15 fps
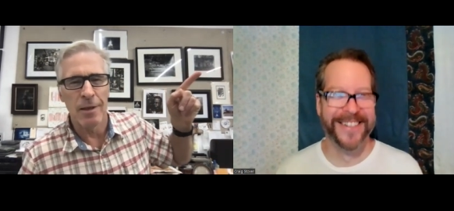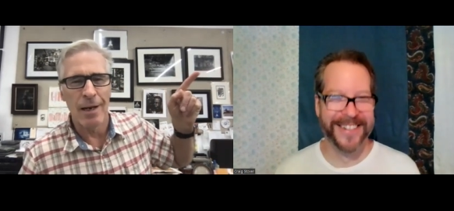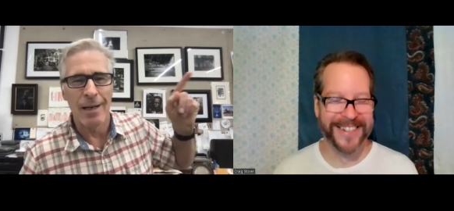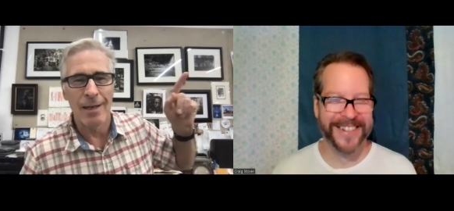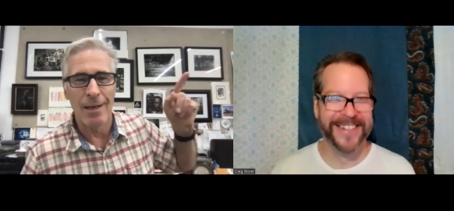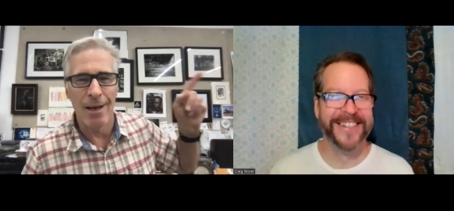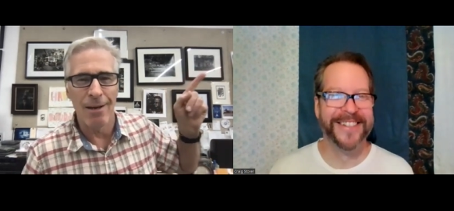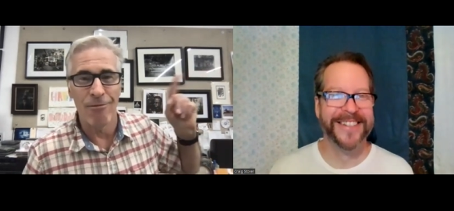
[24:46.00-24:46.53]
Speaker 1: that I
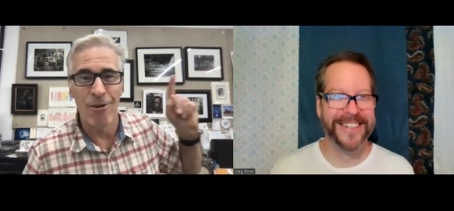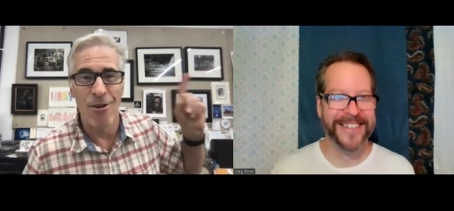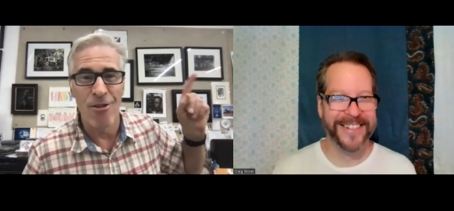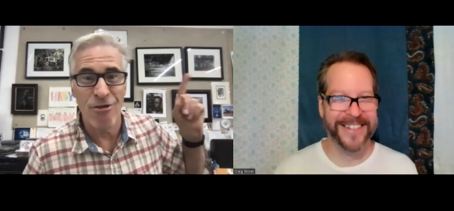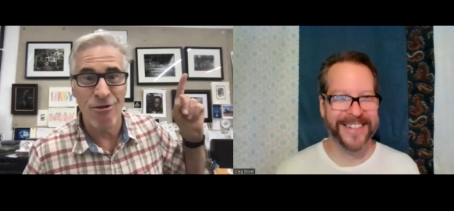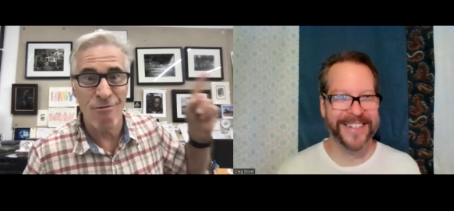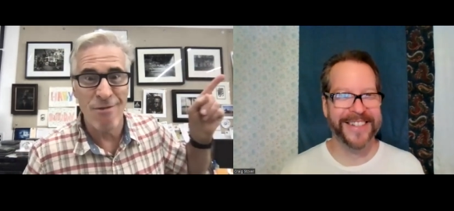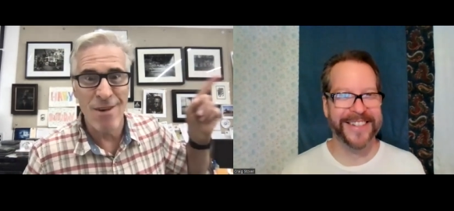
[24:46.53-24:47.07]
got for
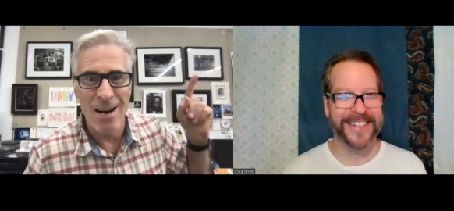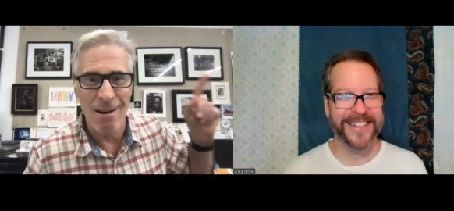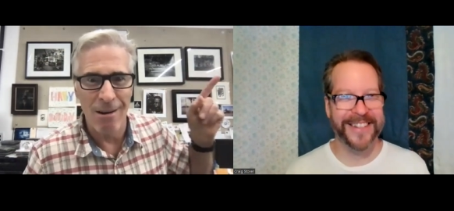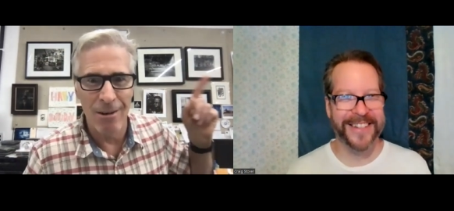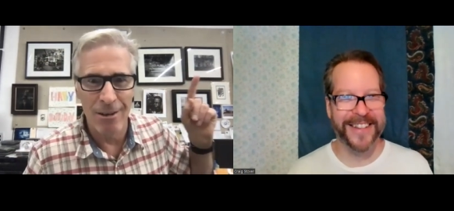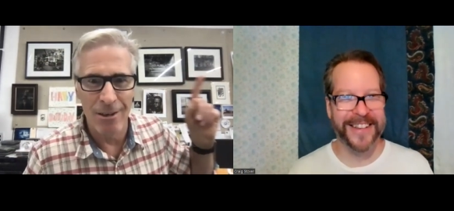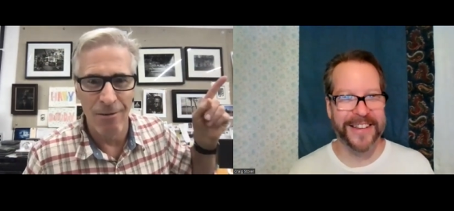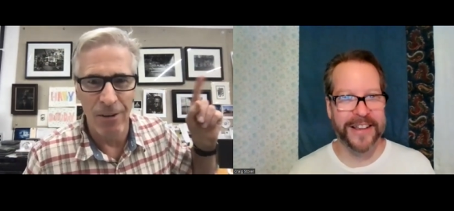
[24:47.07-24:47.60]
three
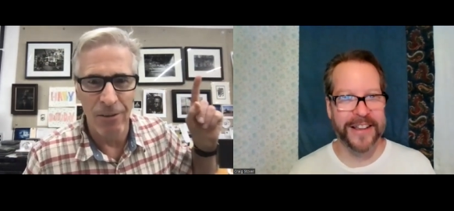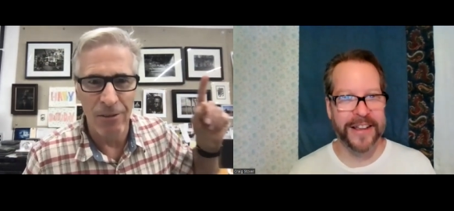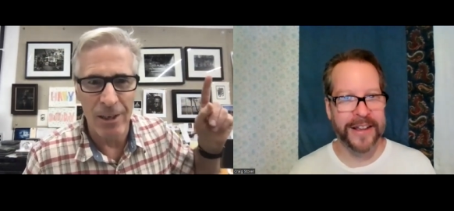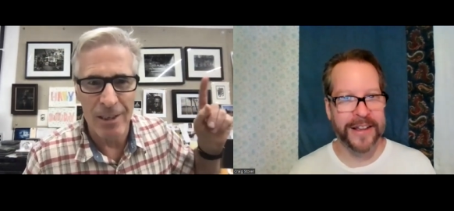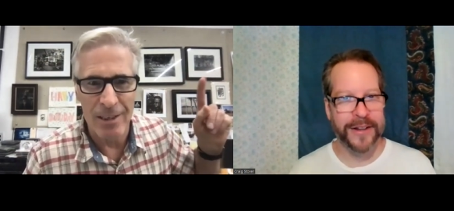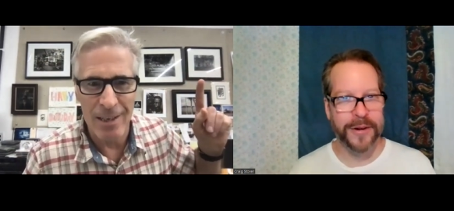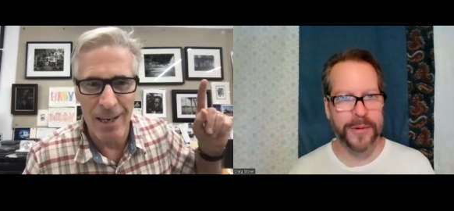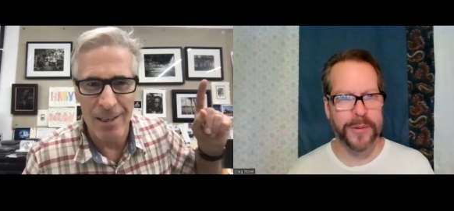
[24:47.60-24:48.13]
dollars and fifty
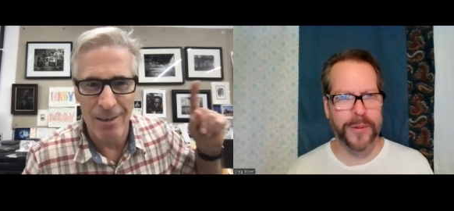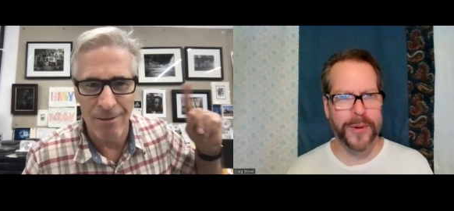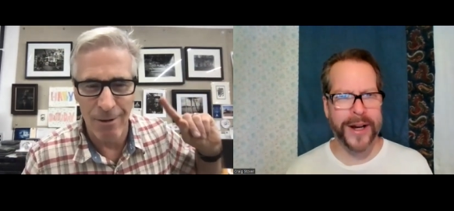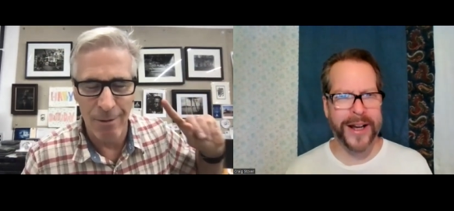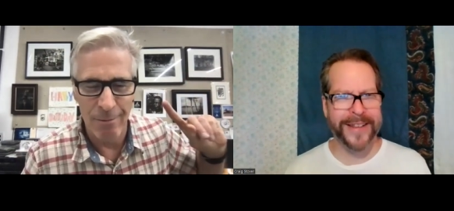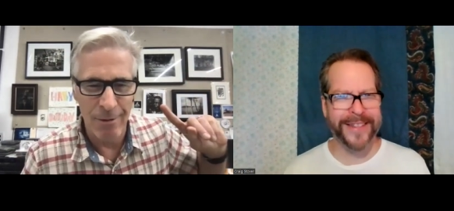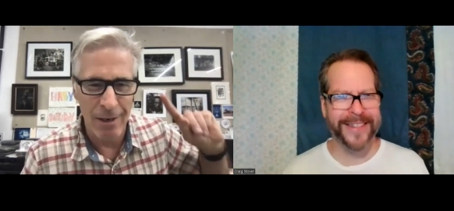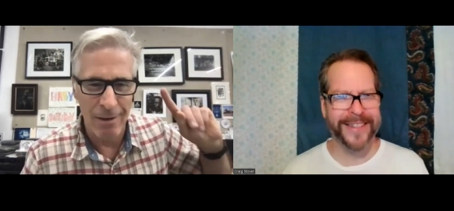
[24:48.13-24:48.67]
cents
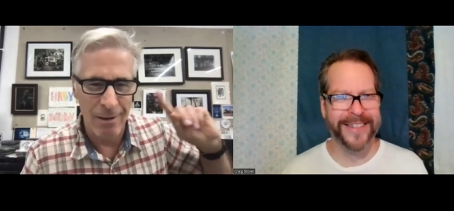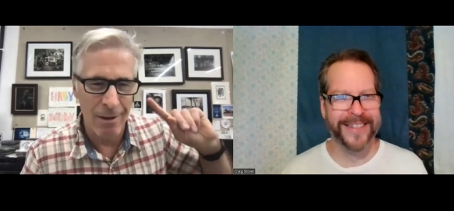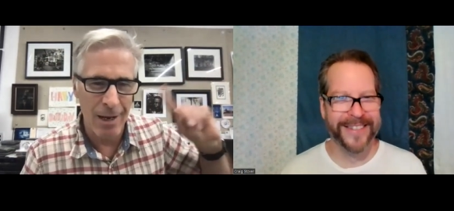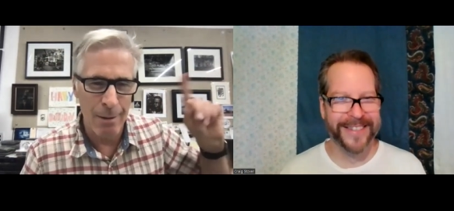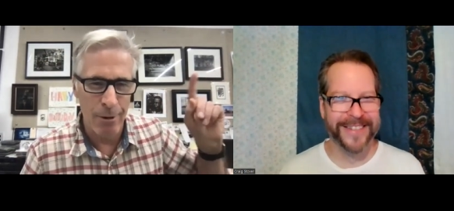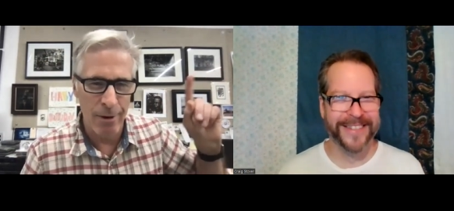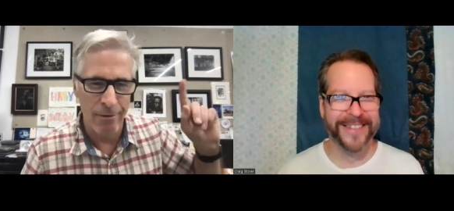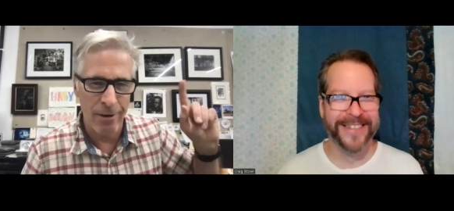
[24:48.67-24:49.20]
from what? the
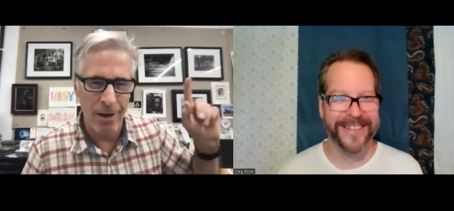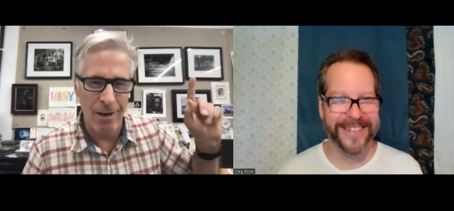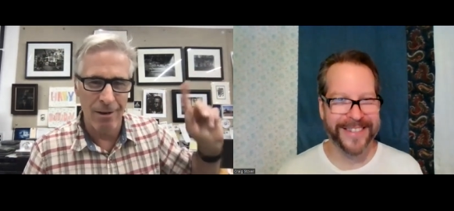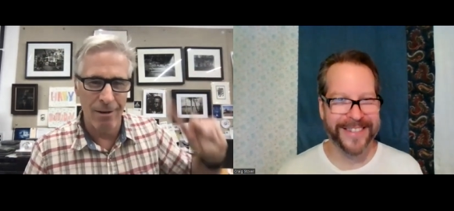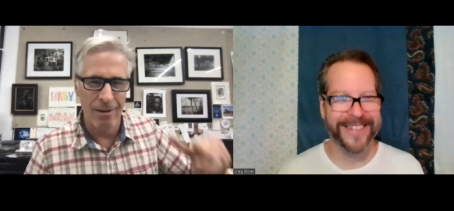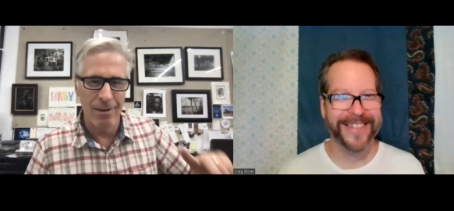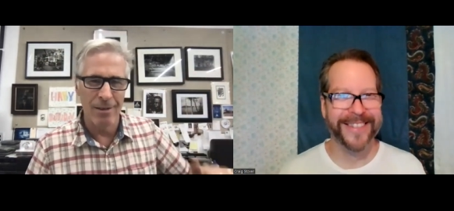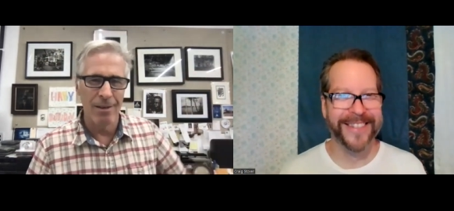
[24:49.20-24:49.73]
Library of
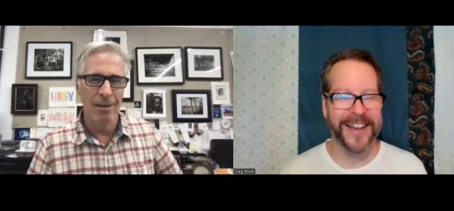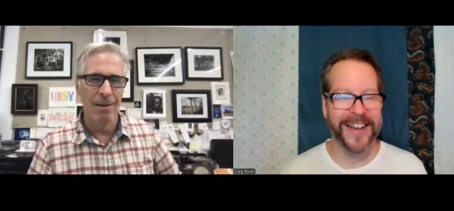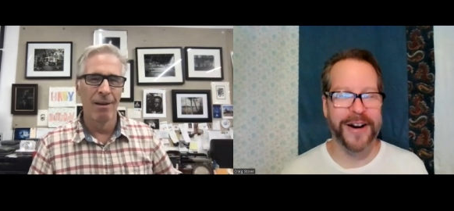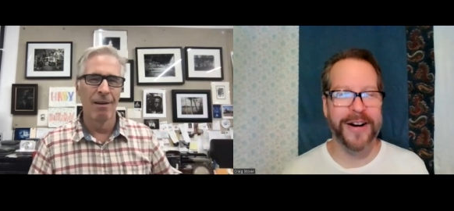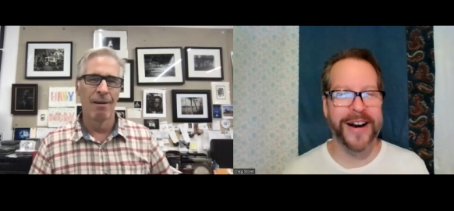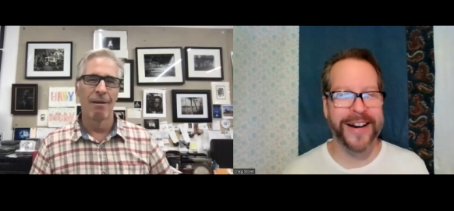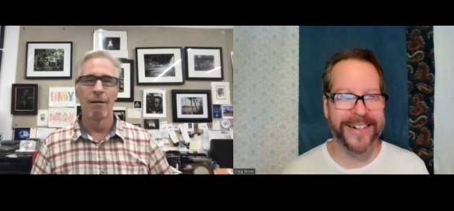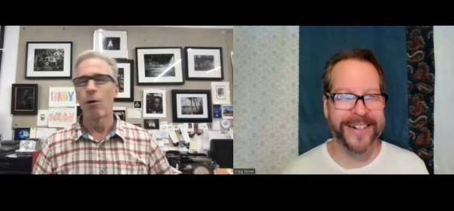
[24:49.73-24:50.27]
Congress.
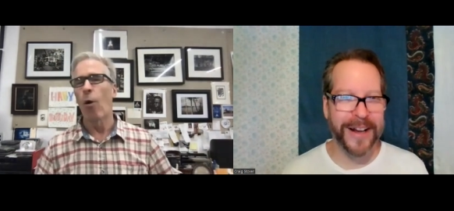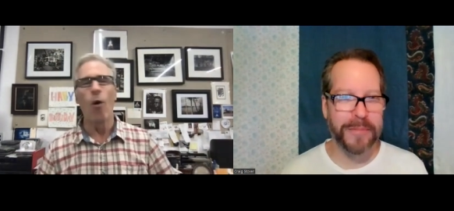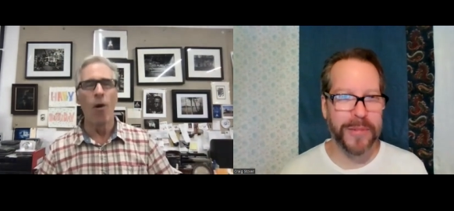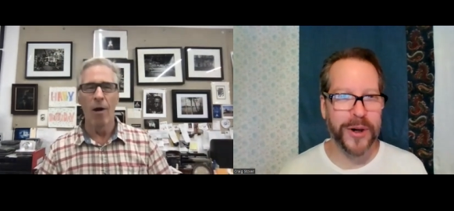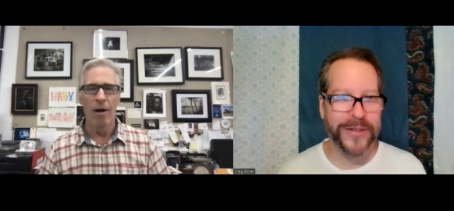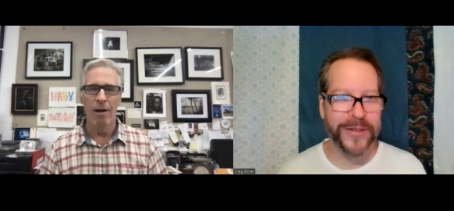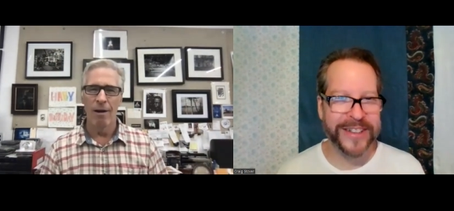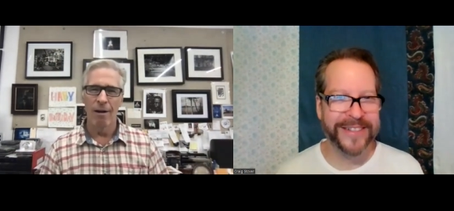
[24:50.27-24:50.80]
Speaker 2: All right,
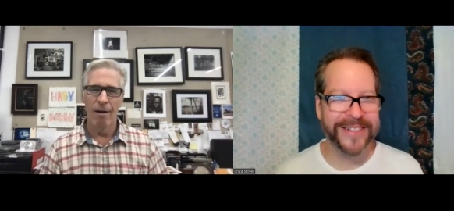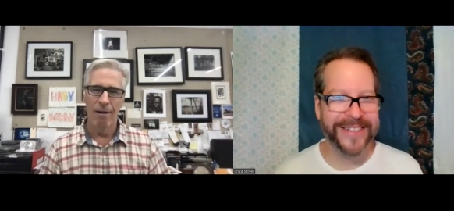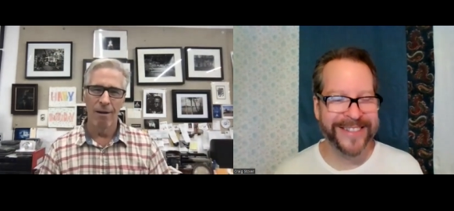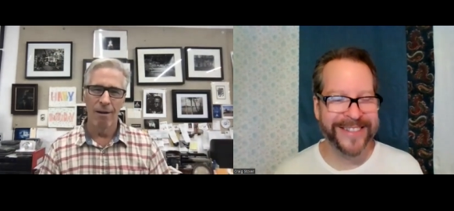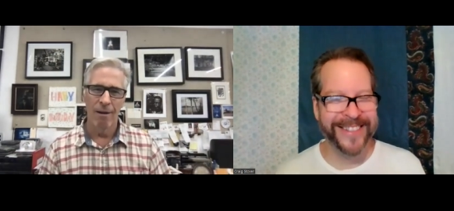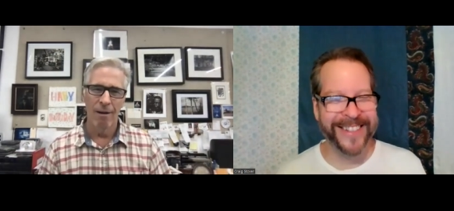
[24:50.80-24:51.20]
I'm moving.